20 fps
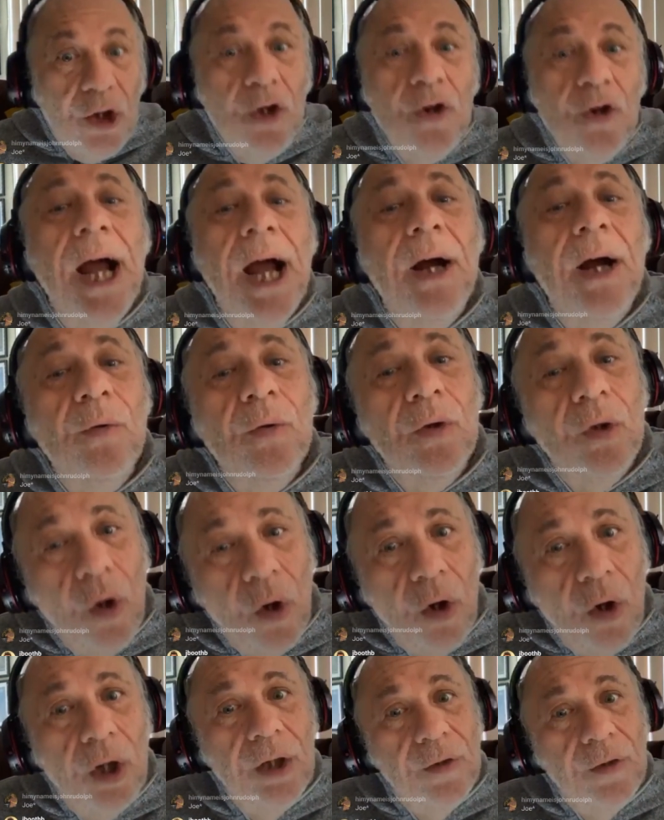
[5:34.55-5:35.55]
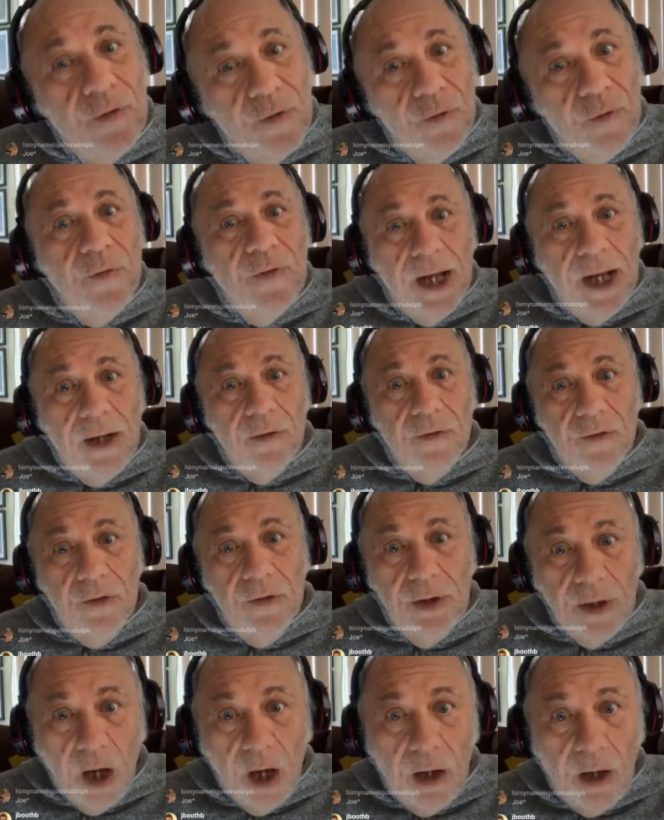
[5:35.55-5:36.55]
Do you know how long
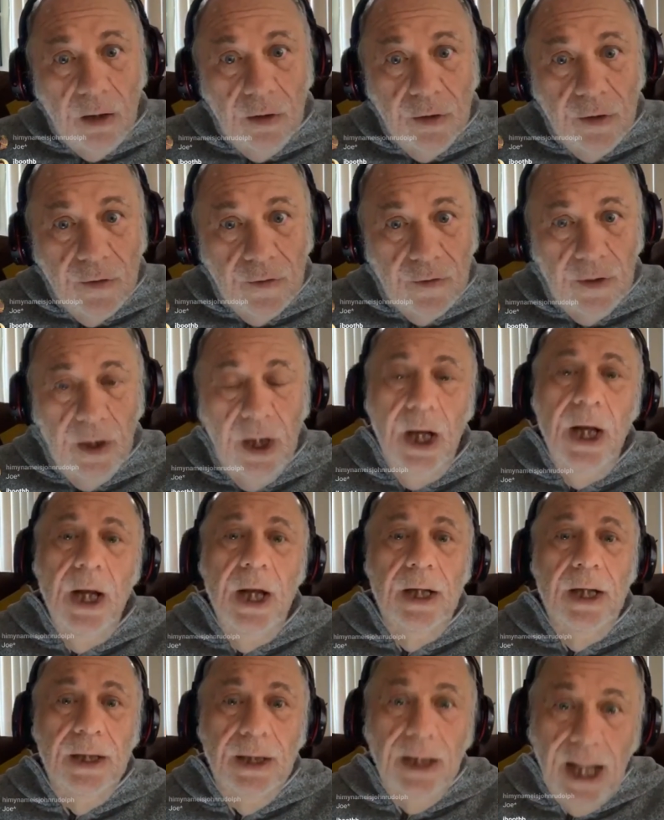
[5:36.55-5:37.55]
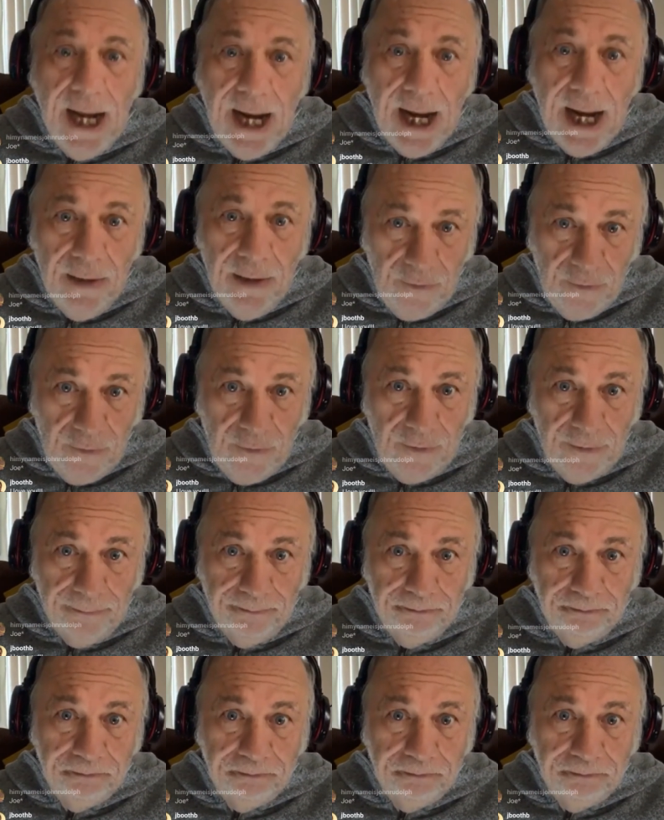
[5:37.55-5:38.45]
$2,000 lasts?